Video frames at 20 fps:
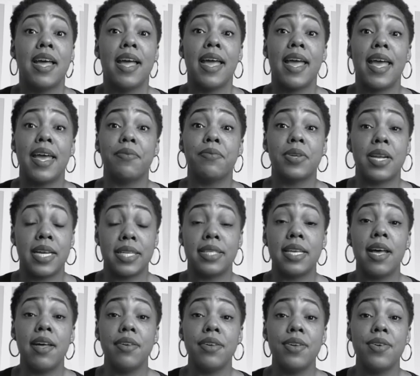And when I
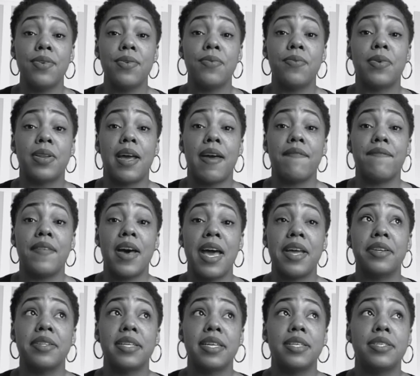tell you, when I
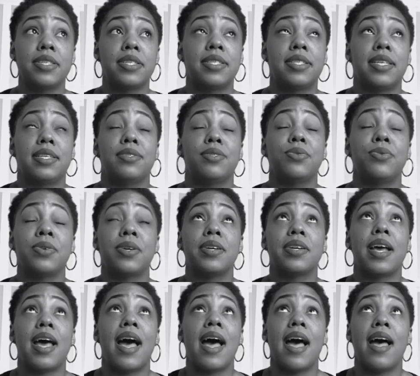finally just said,
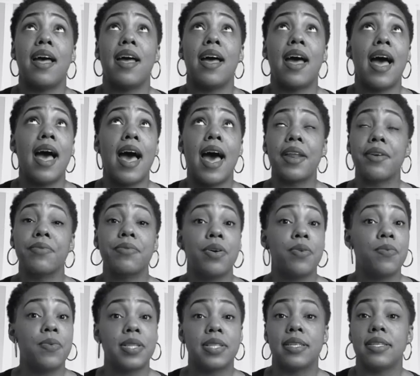Lord, I don't know
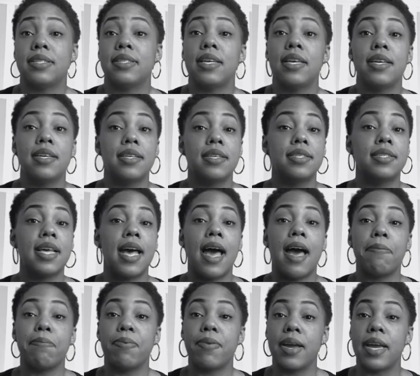what this is, I
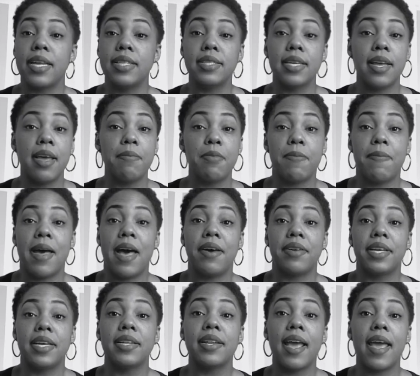prayed to Him about
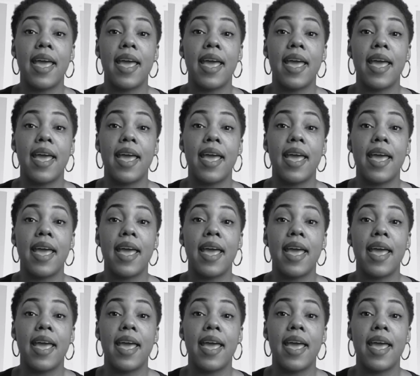it.